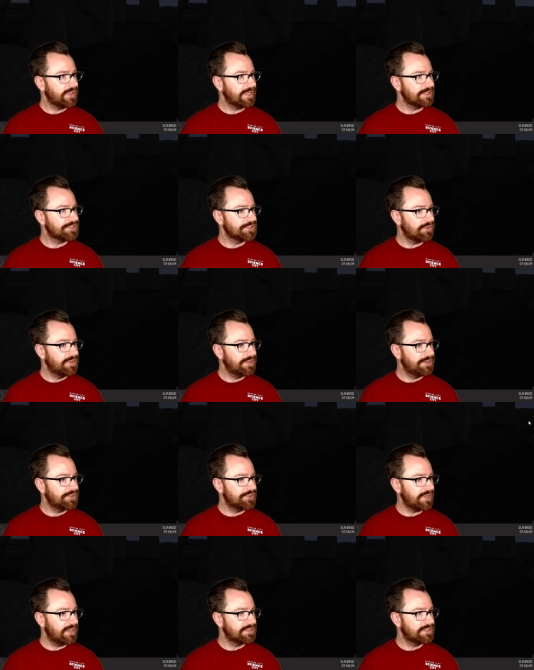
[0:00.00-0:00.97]
at
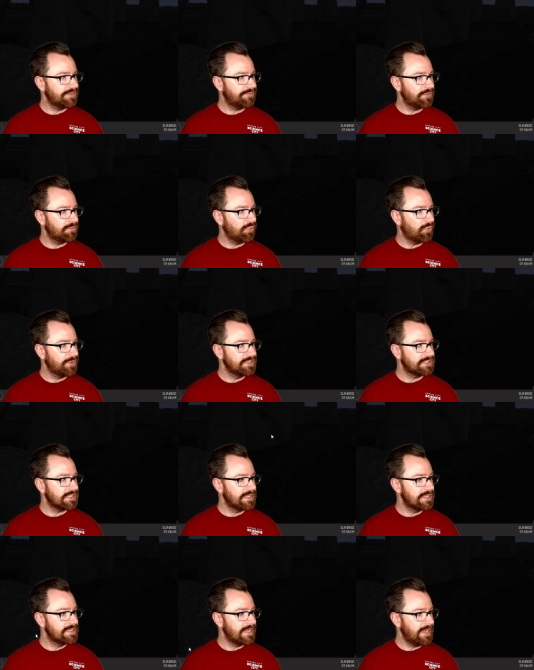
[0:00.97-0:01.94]
Stonehenge at different points in
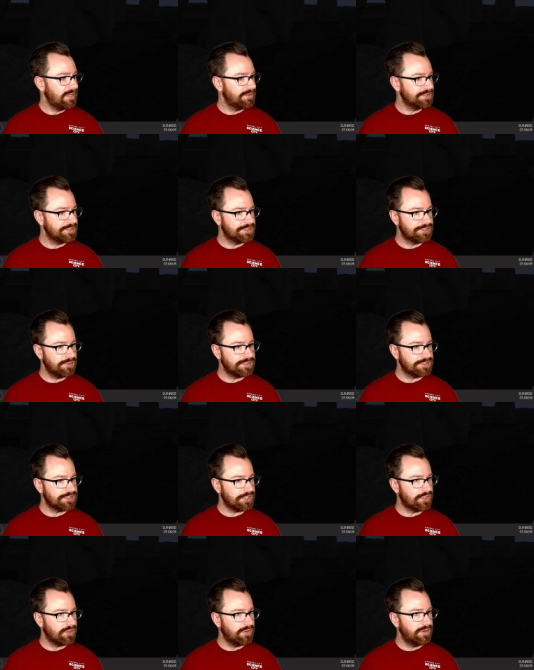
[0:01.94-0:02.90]
the day, and this shows us a
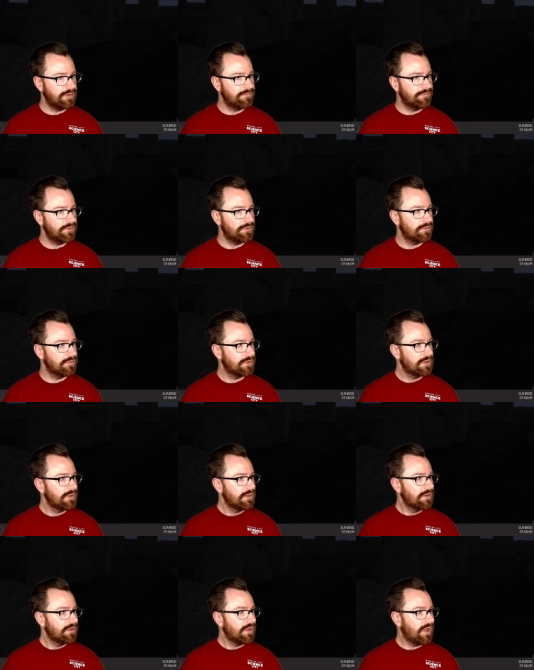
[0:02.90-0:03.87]
current view
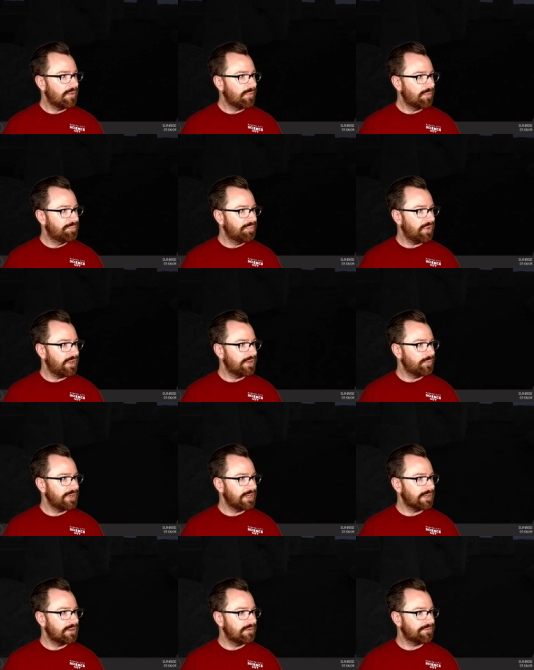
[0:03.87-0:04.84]
um, but we
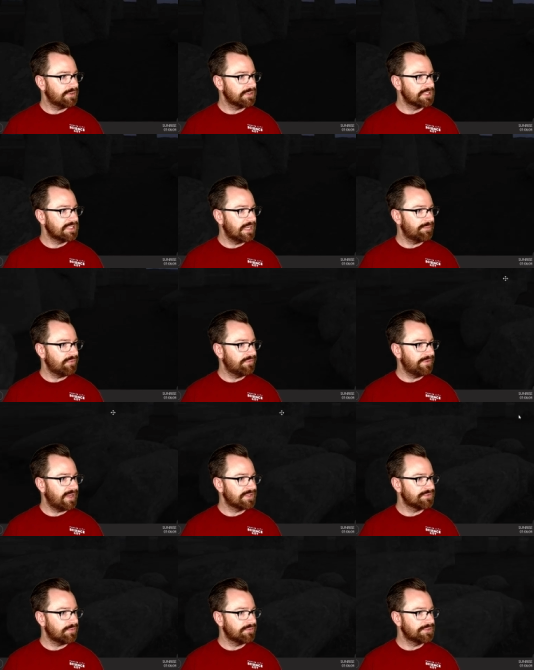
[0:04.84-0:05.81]
can, for example,
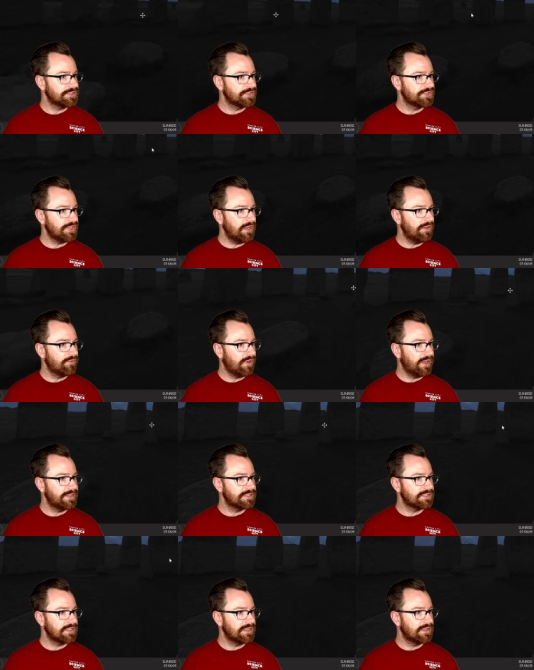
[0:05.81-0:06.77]
fast forward to
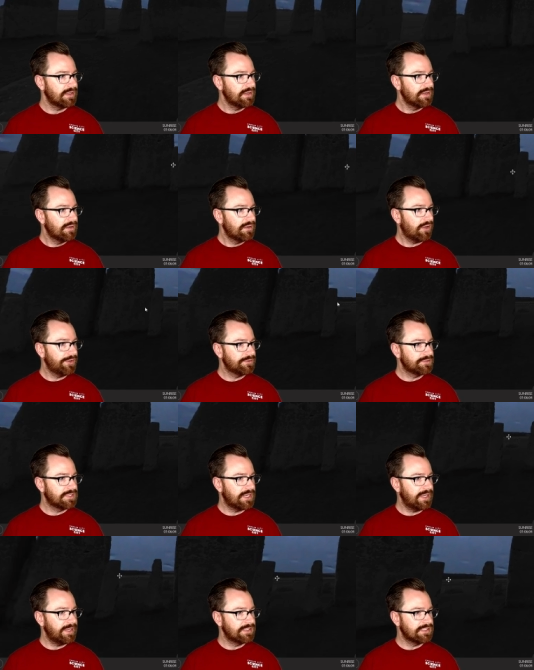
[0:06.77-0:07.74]
sunrise. And although
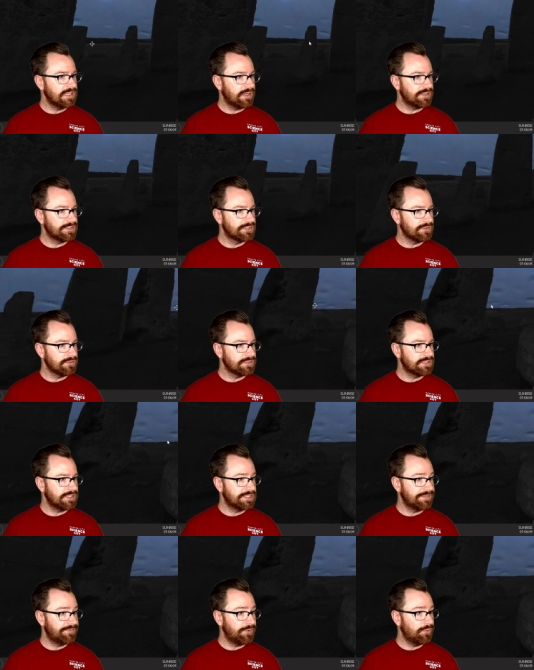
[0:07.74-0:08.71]
today is not a
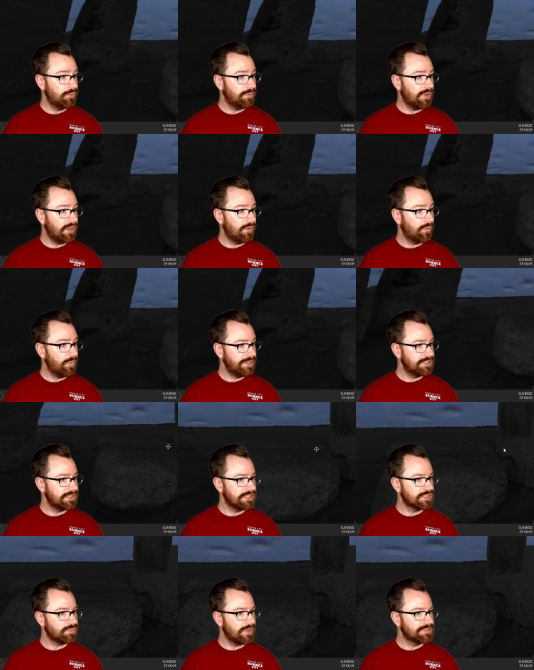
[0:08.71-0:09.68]
solstice, if you uh, went to
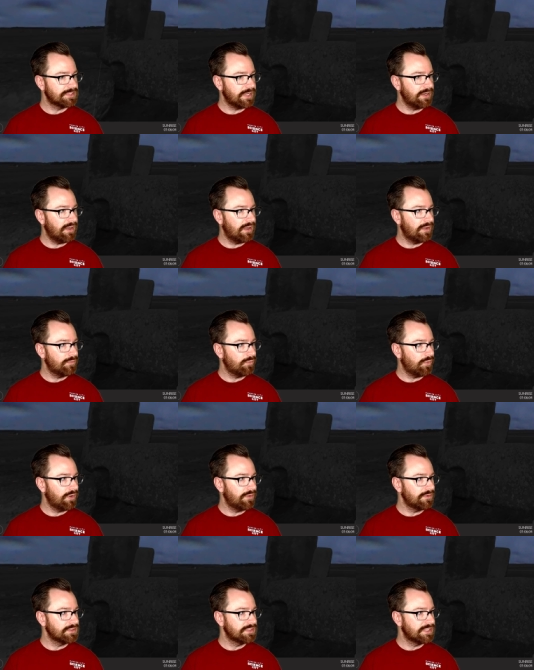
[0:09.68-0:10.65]
this website on one of
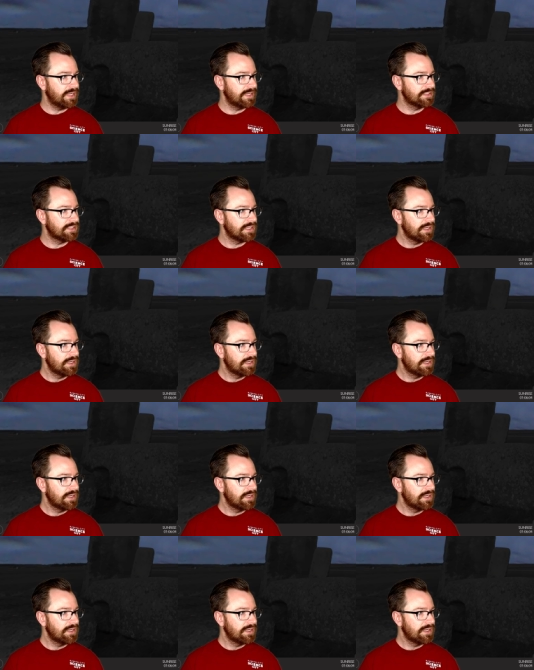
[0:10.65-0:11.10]
those days,